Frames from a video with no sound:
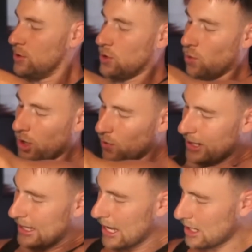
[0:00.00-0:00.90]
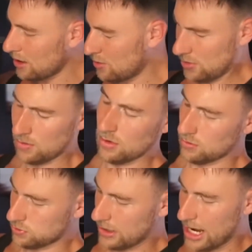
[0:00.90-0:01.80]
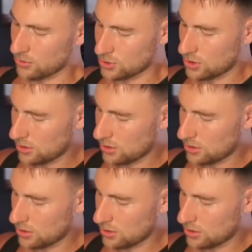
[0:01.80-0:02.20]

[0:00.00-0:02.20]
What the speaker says: So what do we get? Oh, ouch.